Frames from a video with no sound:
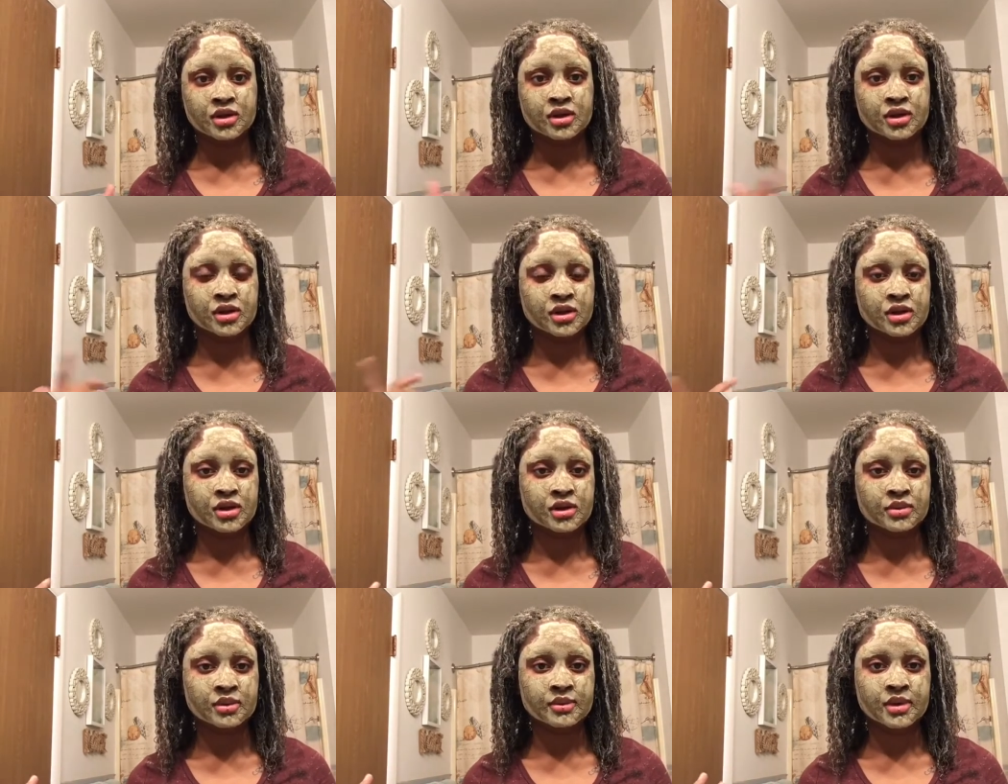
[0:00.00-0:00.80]
And then
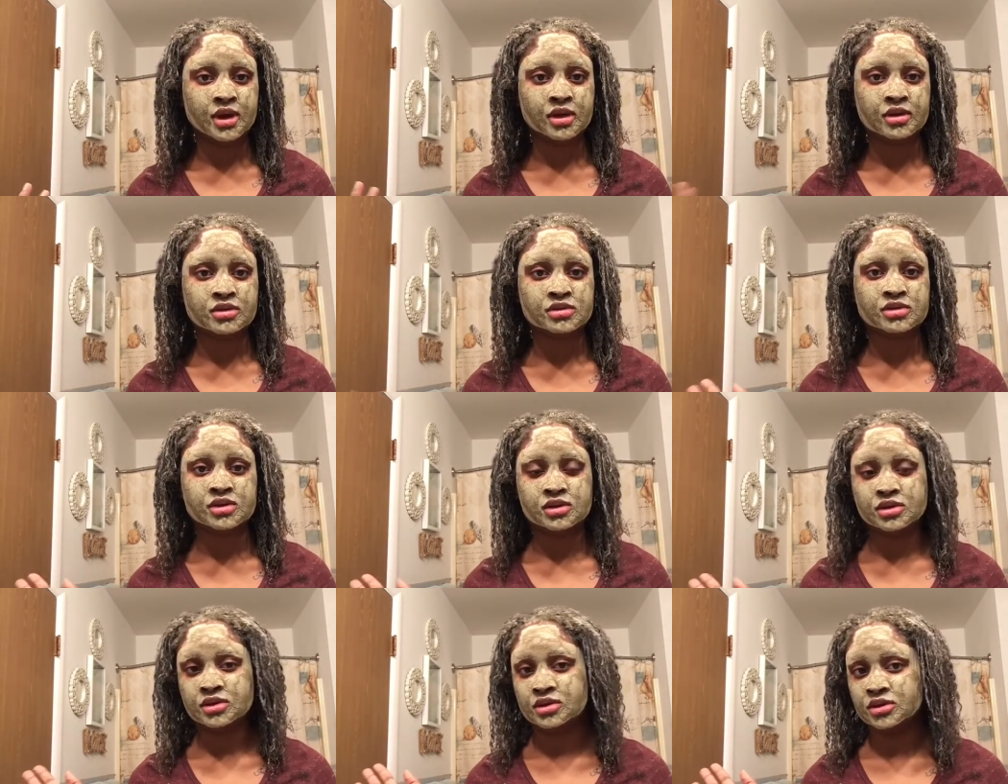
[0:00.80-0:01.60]
I'll be back
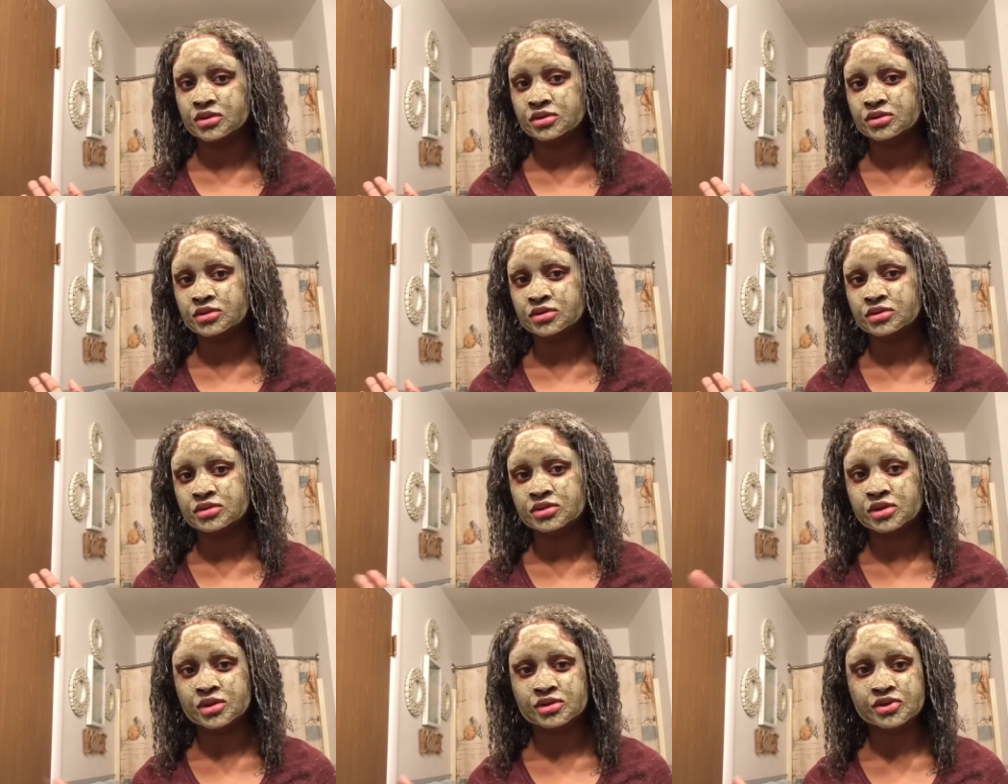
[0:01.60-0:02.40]
to
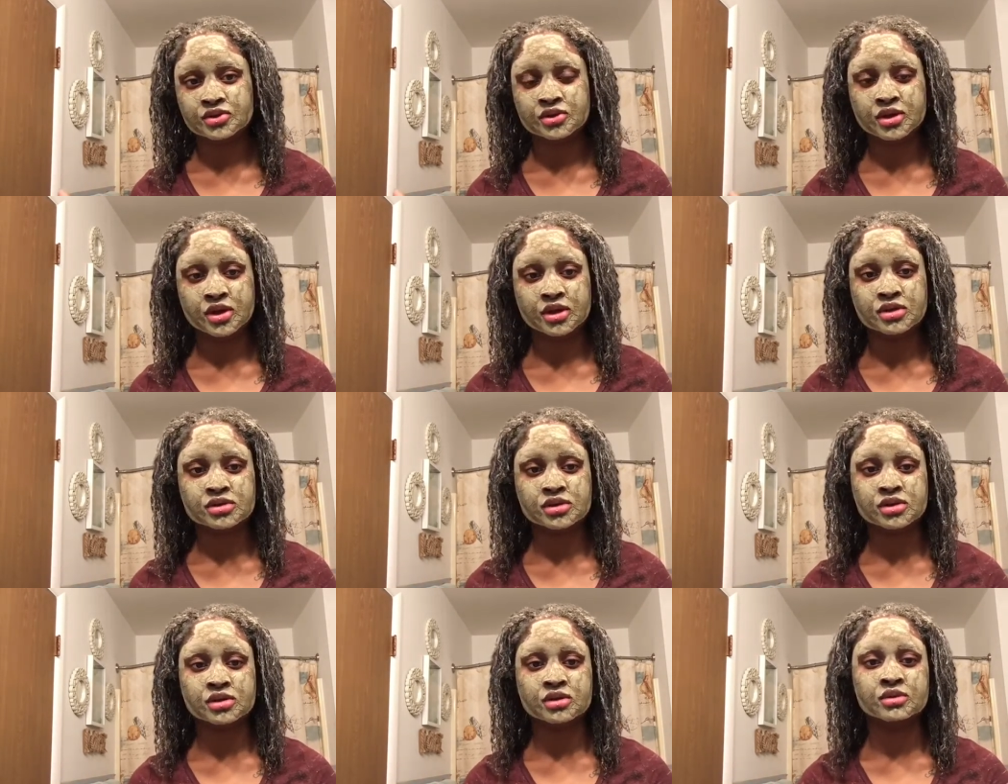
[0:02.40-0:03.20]
talk to you guys
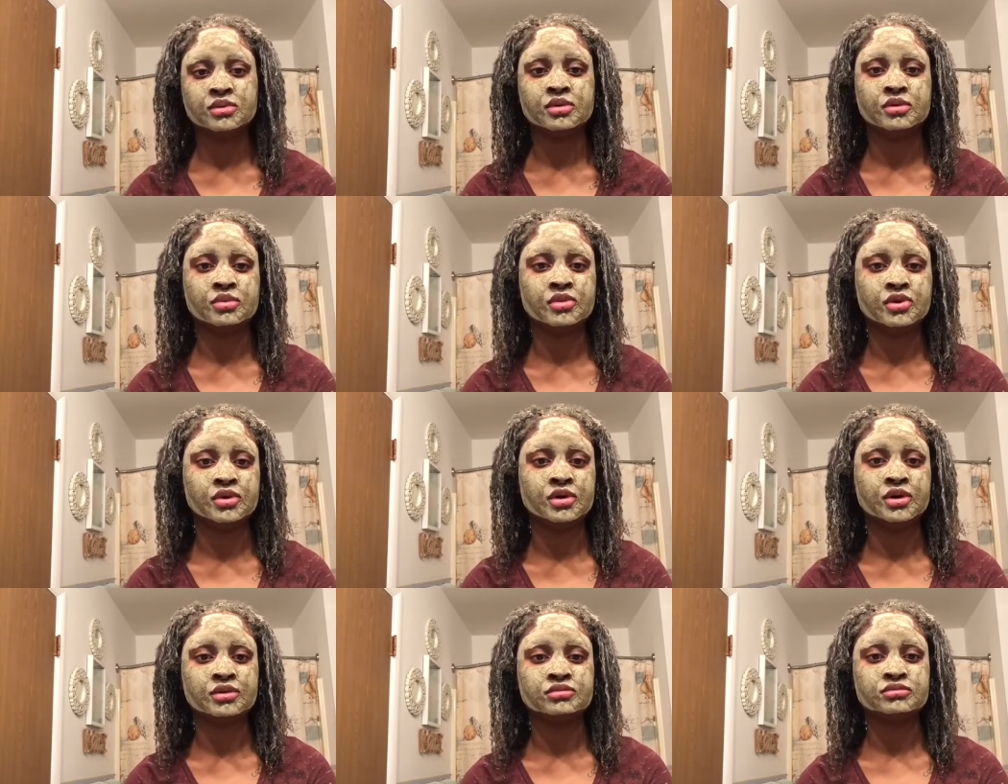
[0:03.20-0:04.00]
a little bit
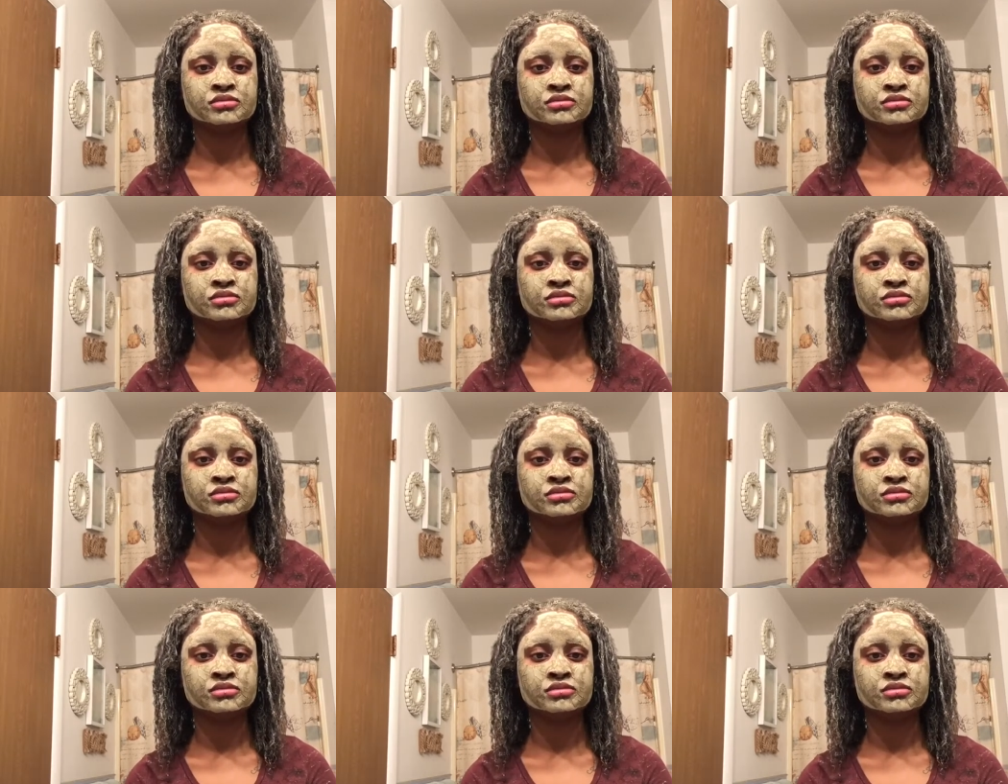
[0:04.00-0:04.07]
more.